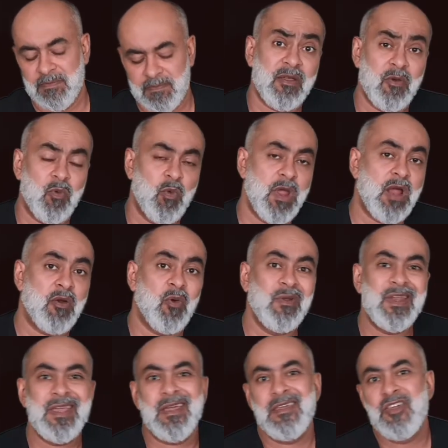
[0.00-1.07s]
We are
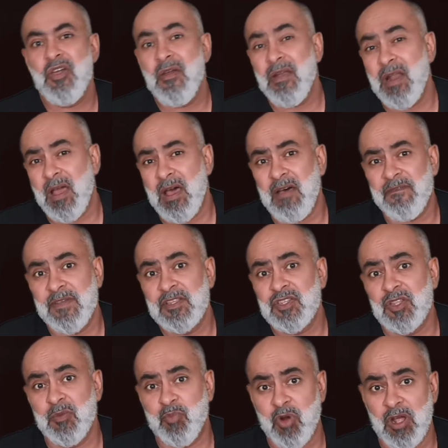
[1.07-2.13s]
only a year and a half into
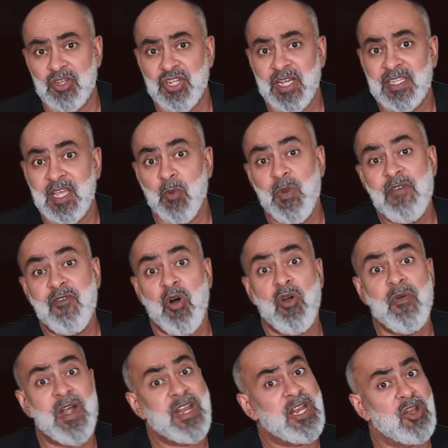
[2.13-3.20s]
the project, and we've
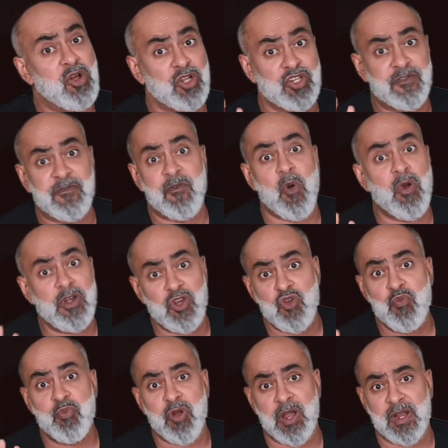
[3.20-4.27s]
already launched 4 new
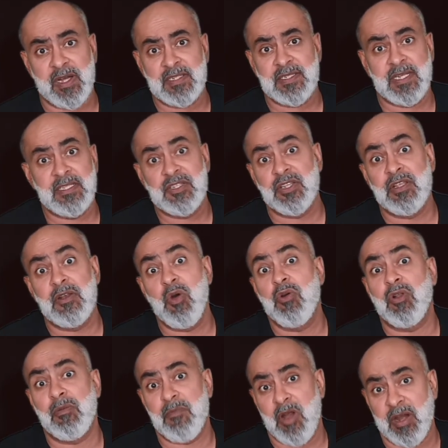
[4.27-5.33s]
products into the
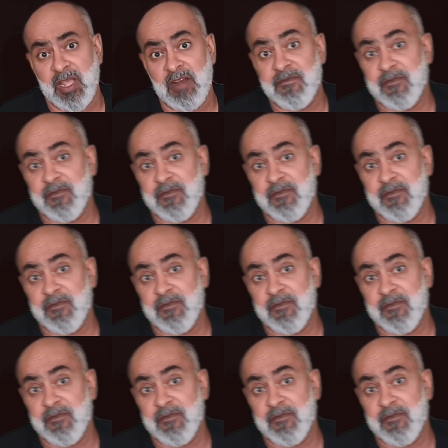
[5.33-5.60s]
local market for